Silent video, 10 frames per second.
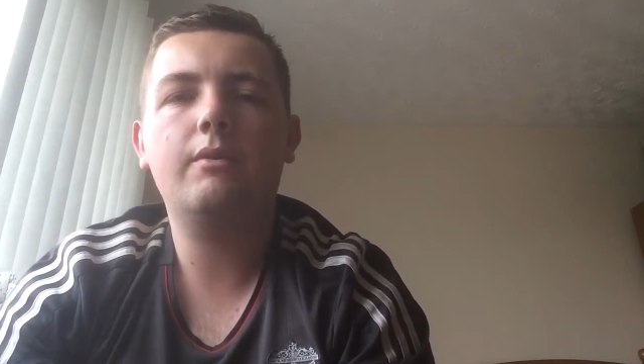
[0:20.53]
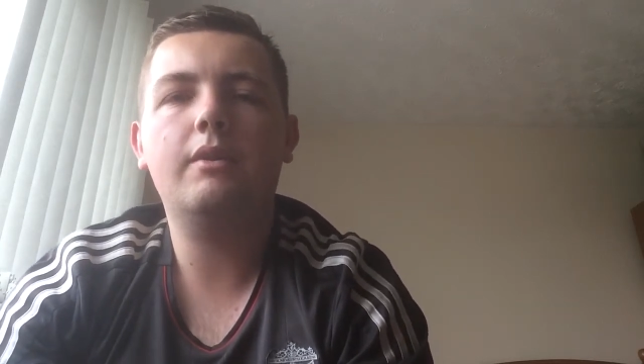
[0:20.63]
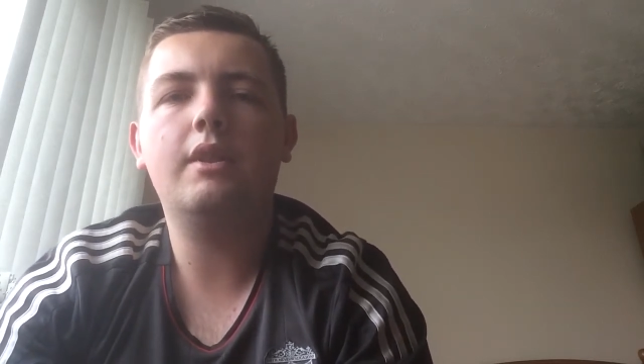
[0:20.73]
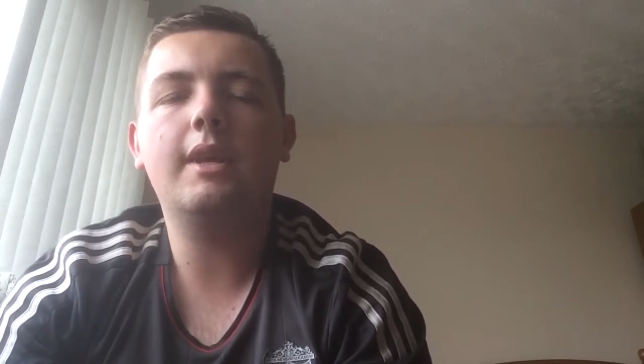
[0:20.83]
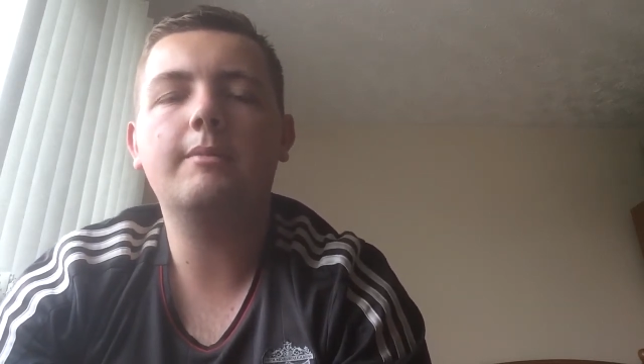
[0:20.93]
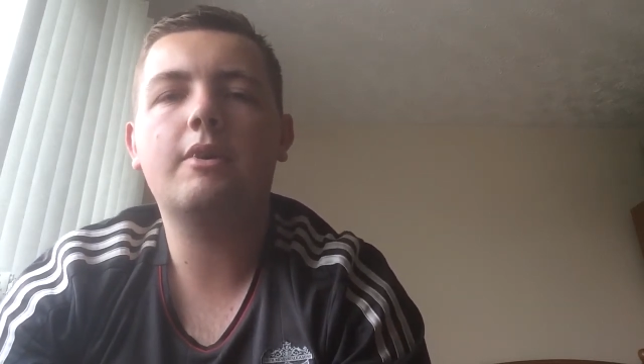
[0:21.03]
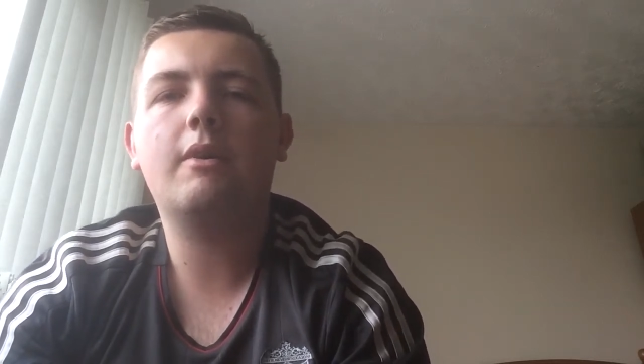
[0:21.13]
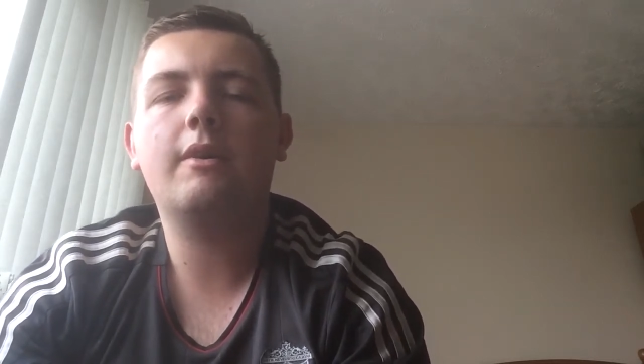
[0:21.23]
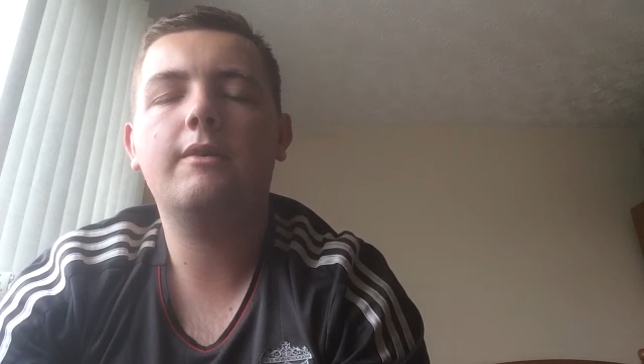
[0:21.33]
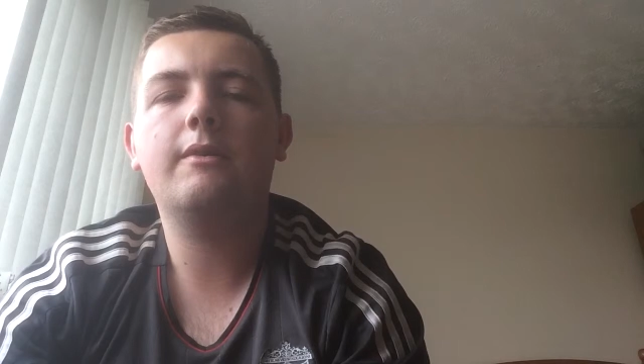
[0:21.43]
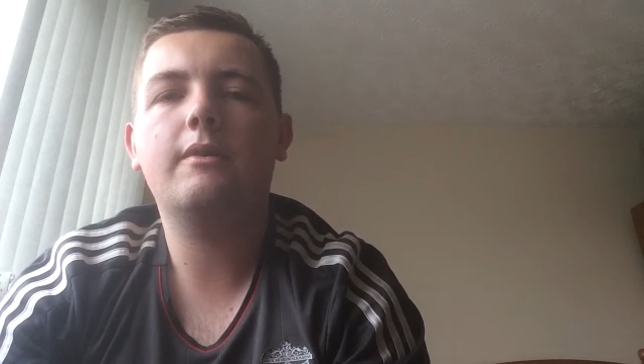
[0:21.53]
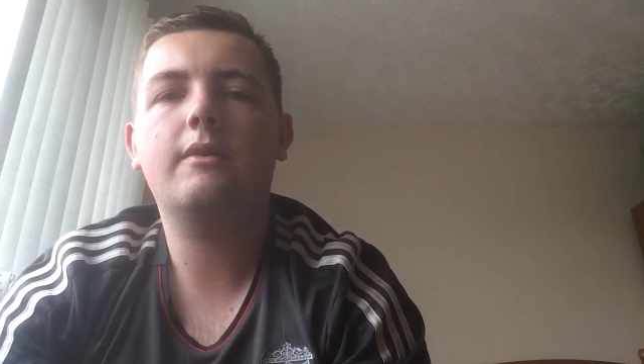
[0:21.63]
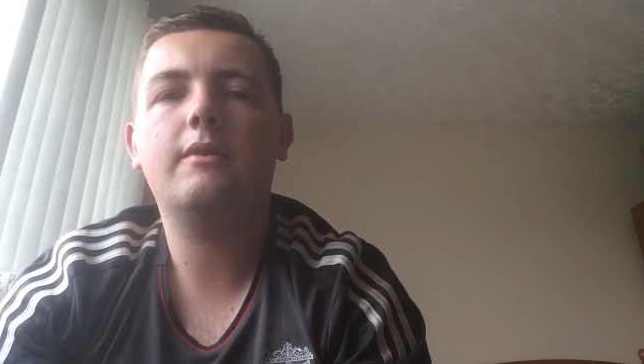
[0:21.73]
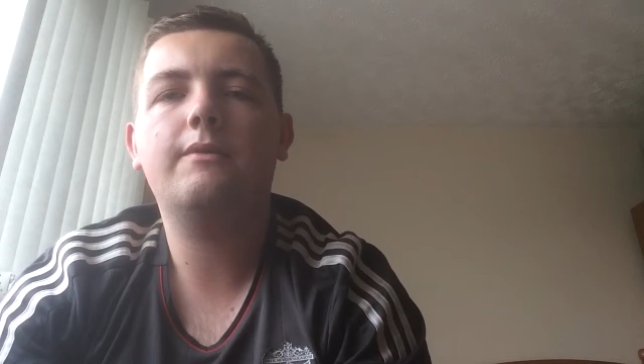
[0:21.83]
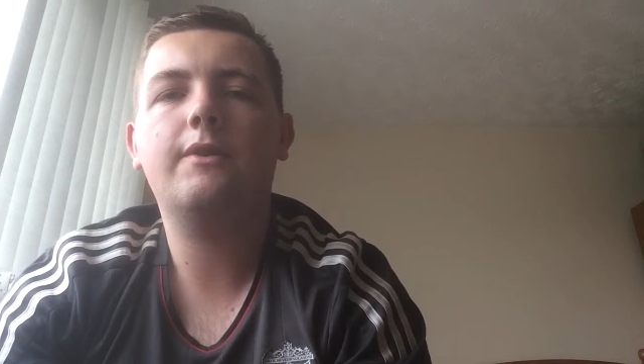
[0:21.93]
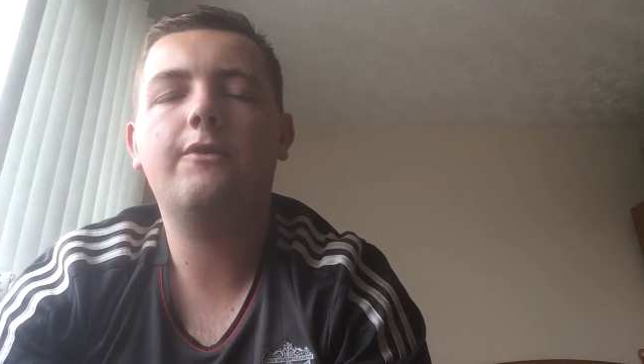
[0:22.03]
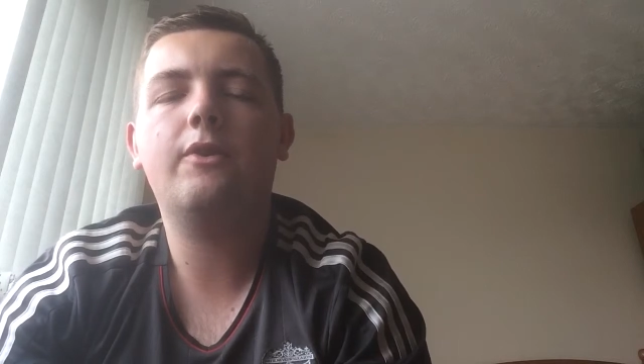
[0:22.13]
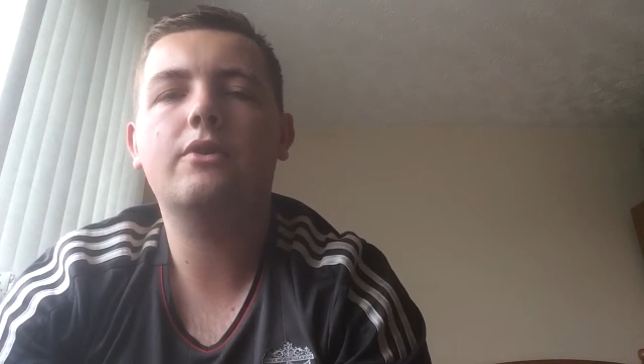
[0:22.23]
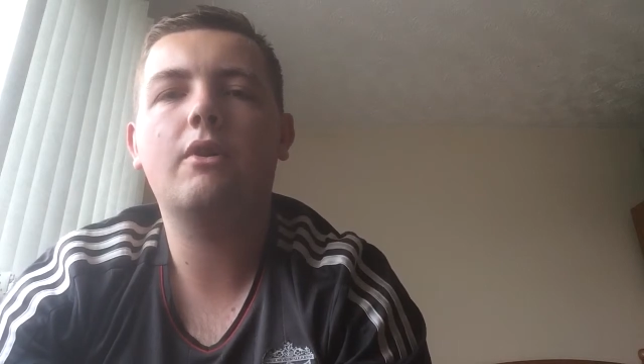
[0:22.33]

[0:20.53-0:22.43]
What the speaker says: leaped high for the first